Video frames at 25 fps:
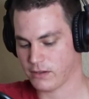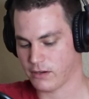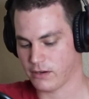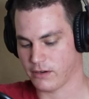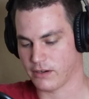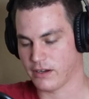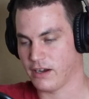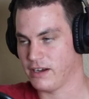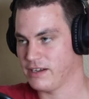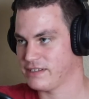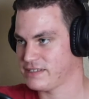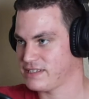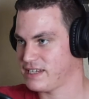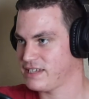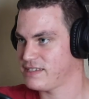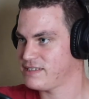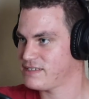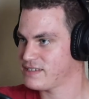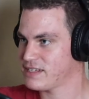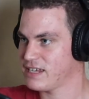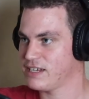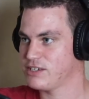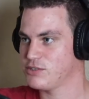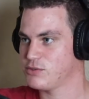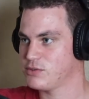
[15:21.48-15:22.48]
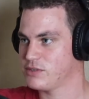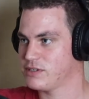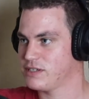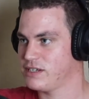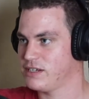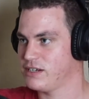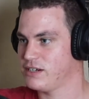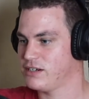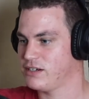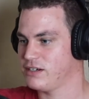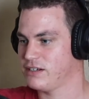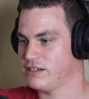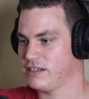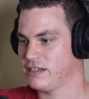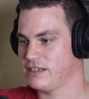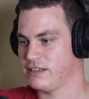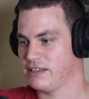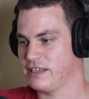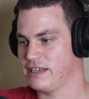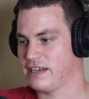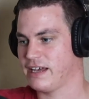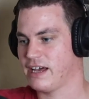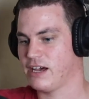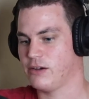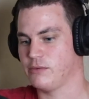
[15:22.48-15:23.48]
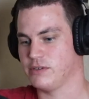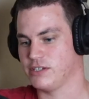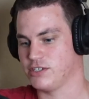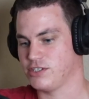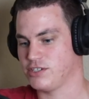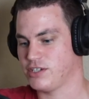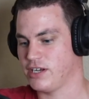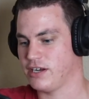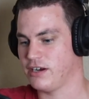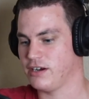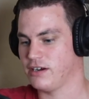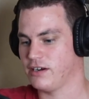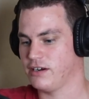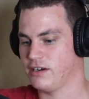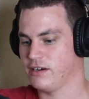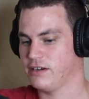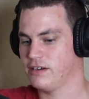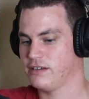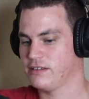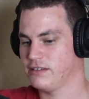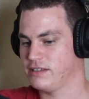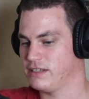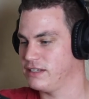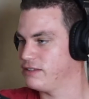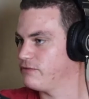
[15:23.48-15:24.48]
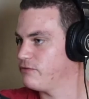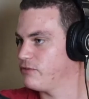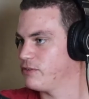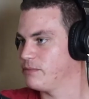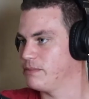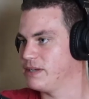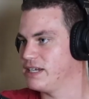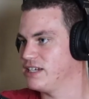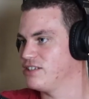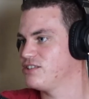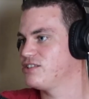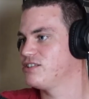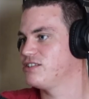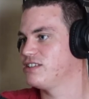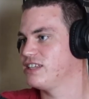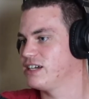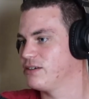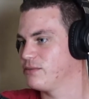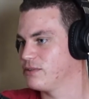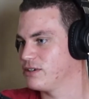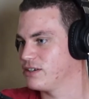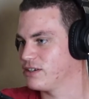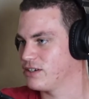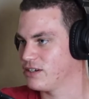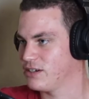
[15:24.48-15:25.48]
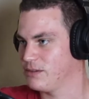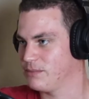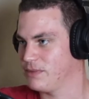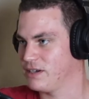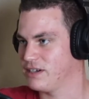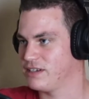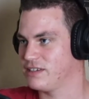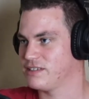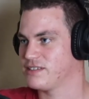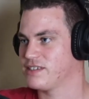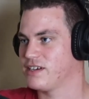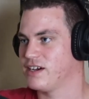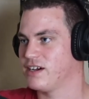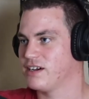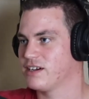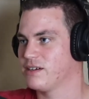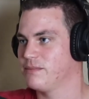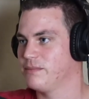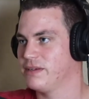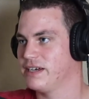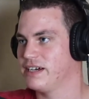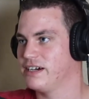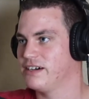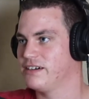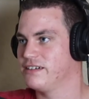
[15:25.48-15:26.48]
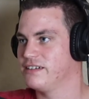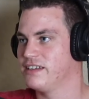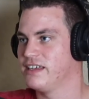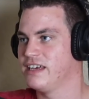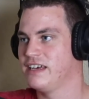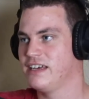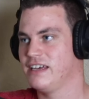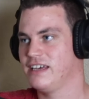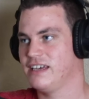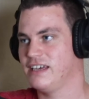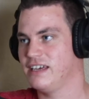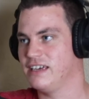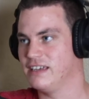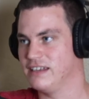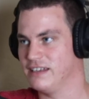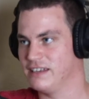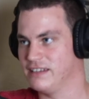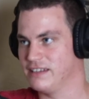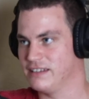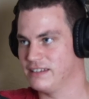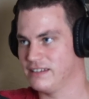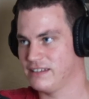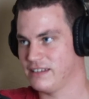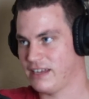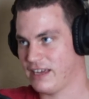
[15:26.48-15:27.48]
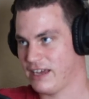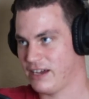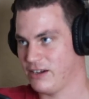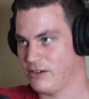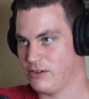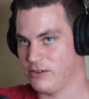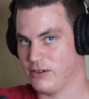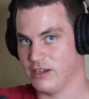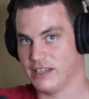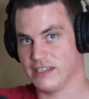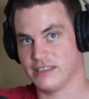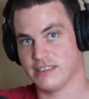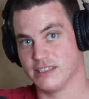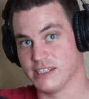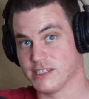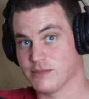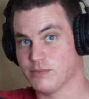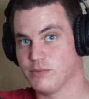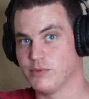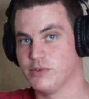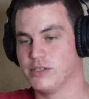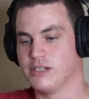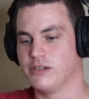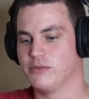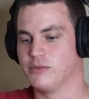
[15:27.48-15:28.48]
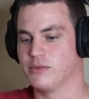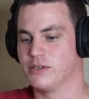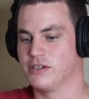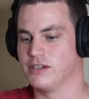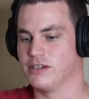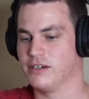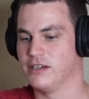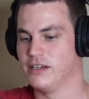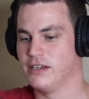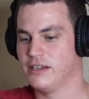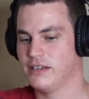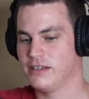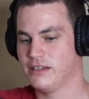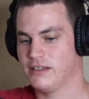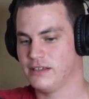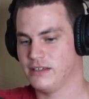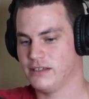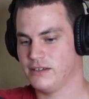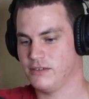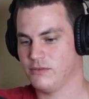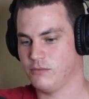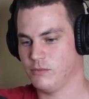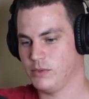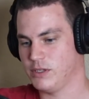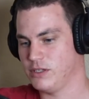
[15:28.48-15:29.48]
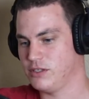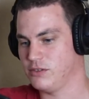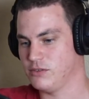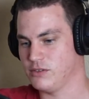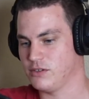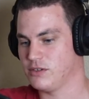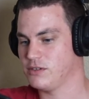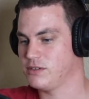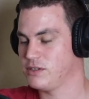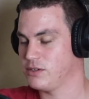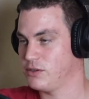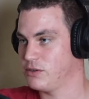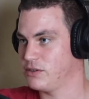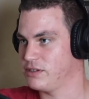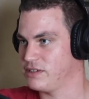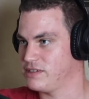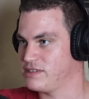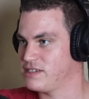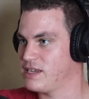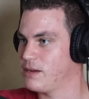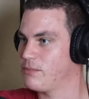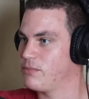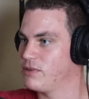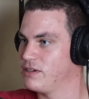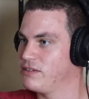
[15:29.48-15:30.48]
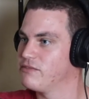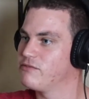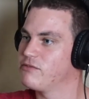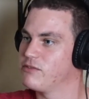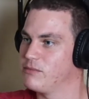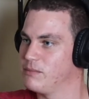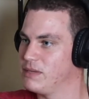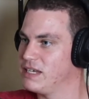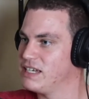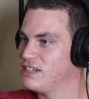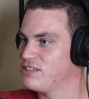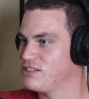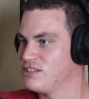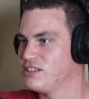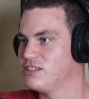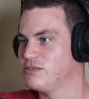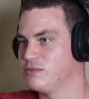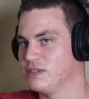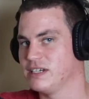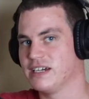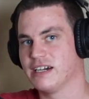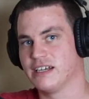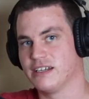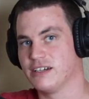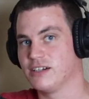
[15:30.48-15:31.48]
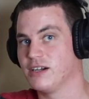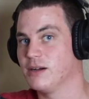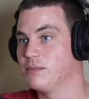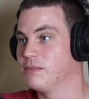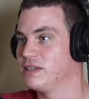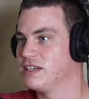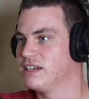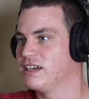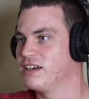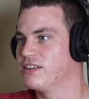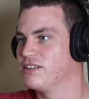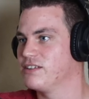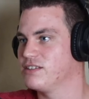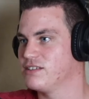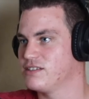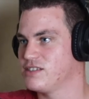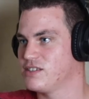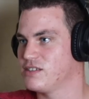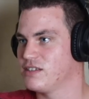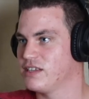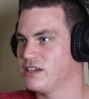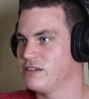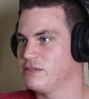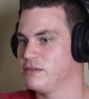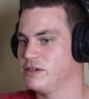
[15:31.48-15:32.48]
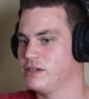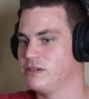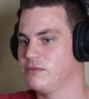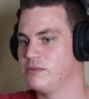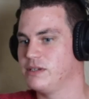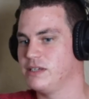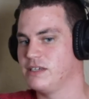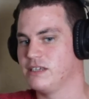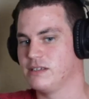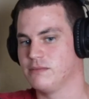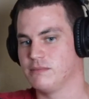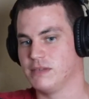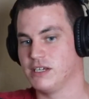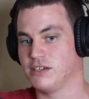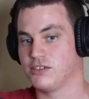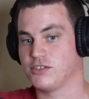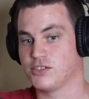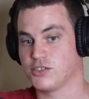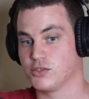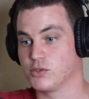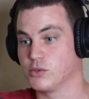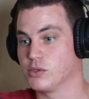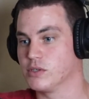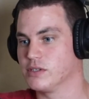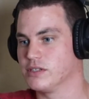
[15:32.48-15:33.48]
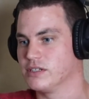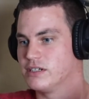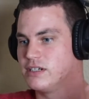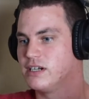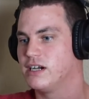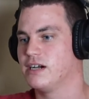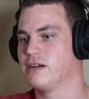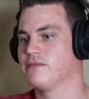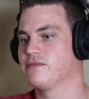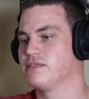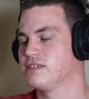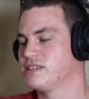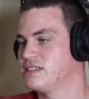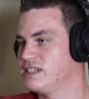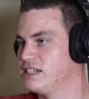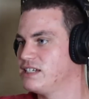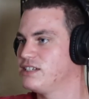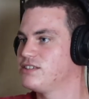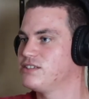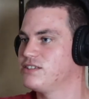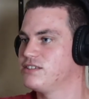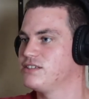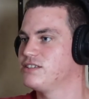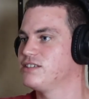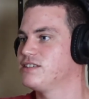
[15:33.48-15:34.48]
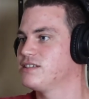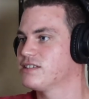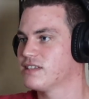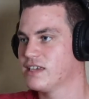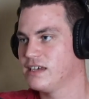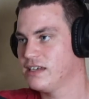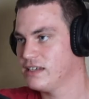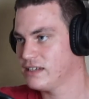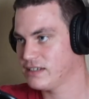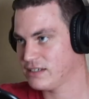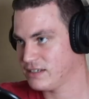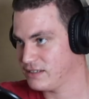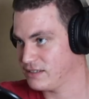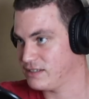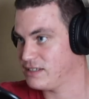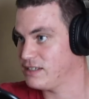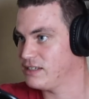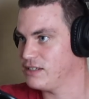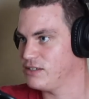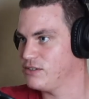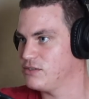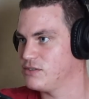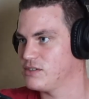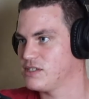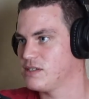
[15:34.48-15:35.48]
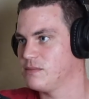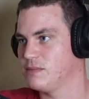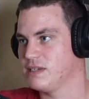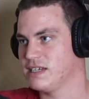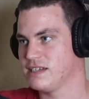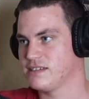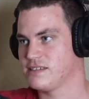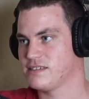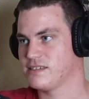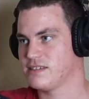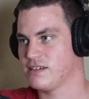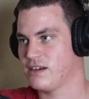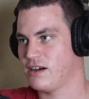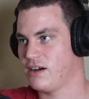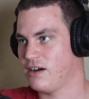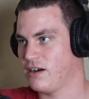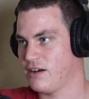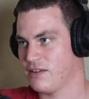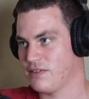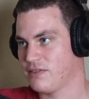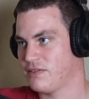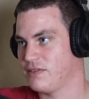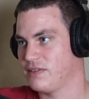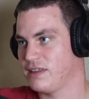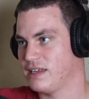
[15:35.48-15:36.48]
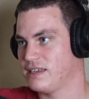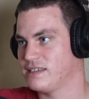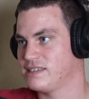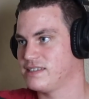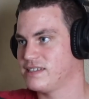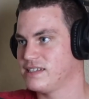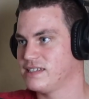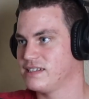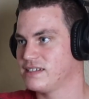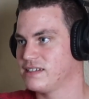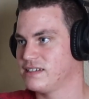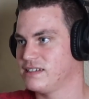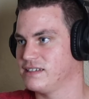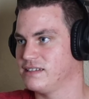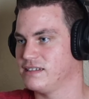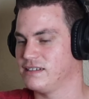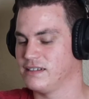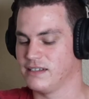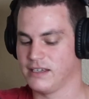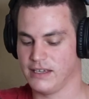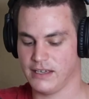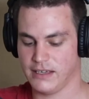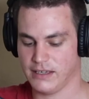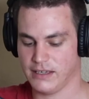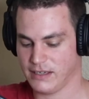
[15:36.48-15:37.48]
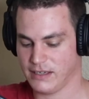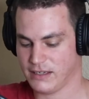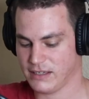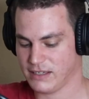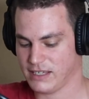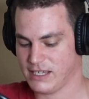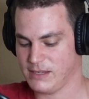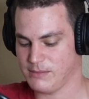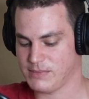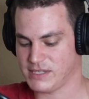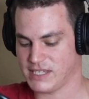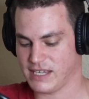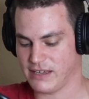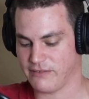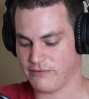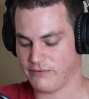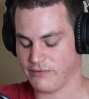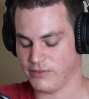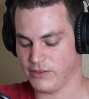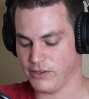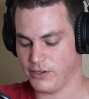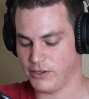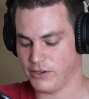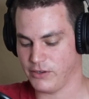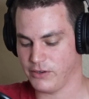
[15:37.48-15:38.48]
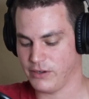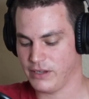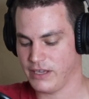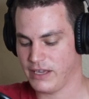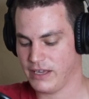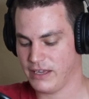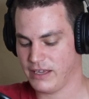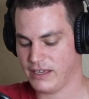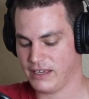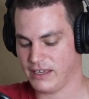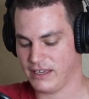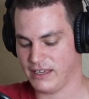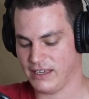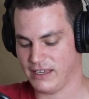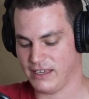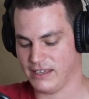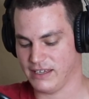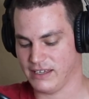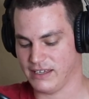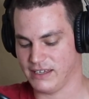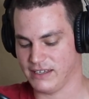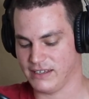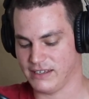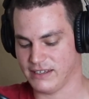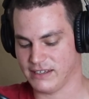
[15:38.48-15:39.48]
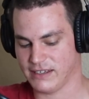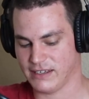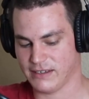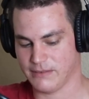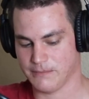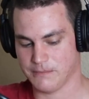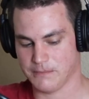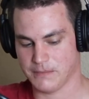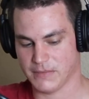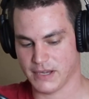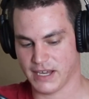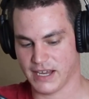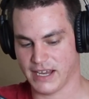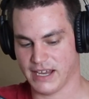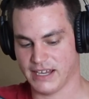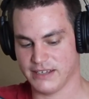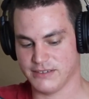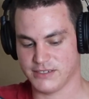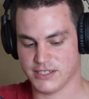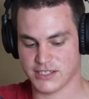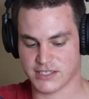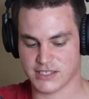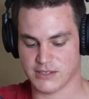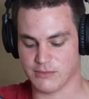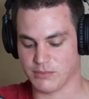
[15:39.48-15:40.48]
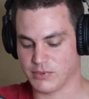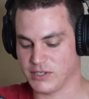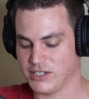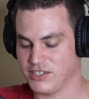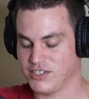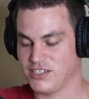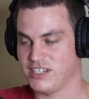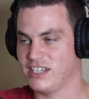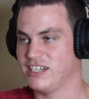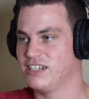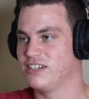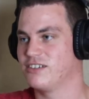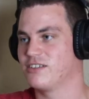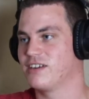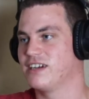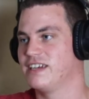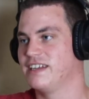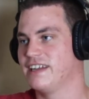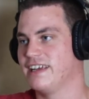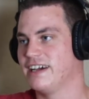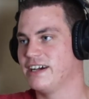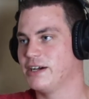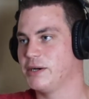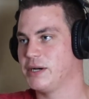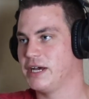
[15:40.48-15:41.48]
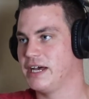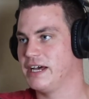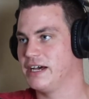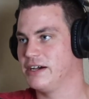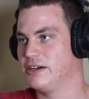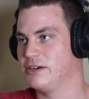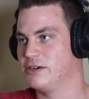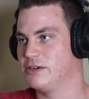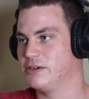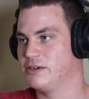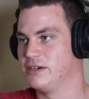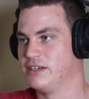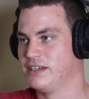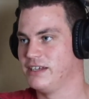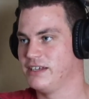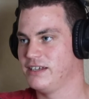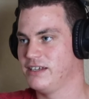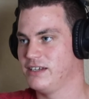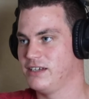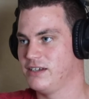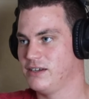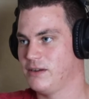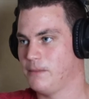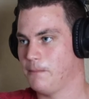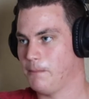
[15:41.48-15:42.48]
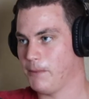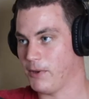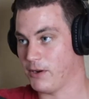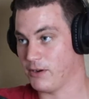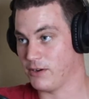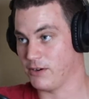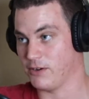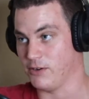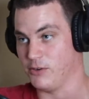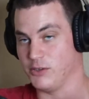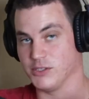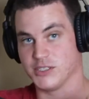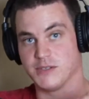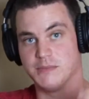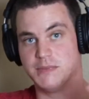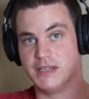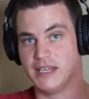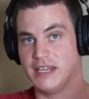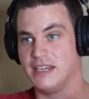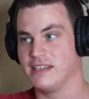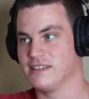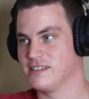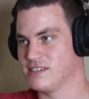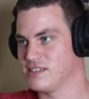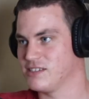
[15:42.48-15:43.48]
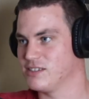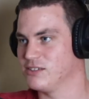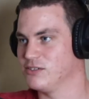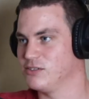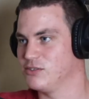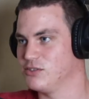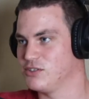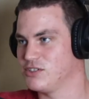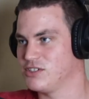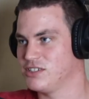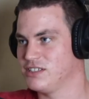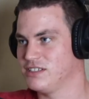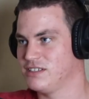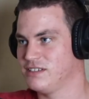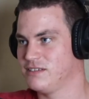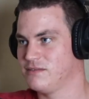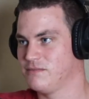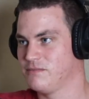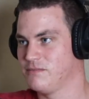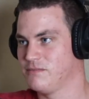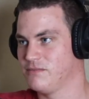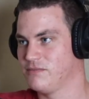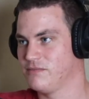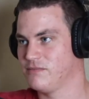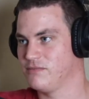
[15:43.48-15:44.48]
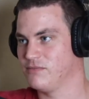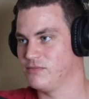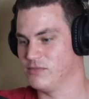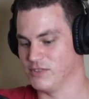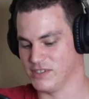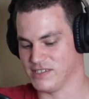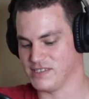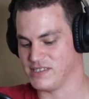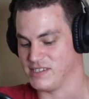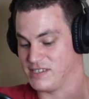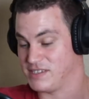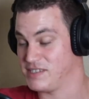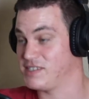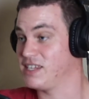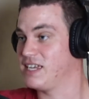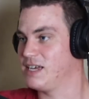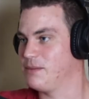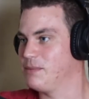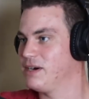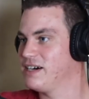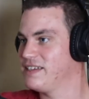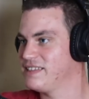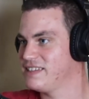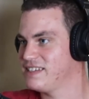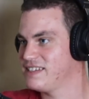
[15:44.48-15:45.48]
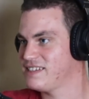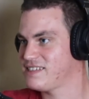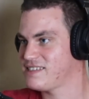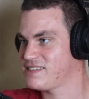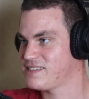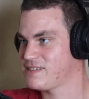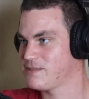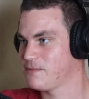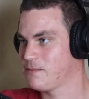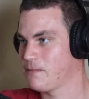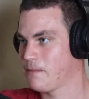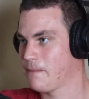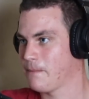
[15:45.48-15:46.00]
content schedule here, and like how we share the information that we're to come on and talk about, and how at this point we do totally separate information and we kind of come together so that way we can make sure the conversation just continues to be as authentic and keeps that flow. And I'm just appreciating right now how our ultimate end solution was the same on this.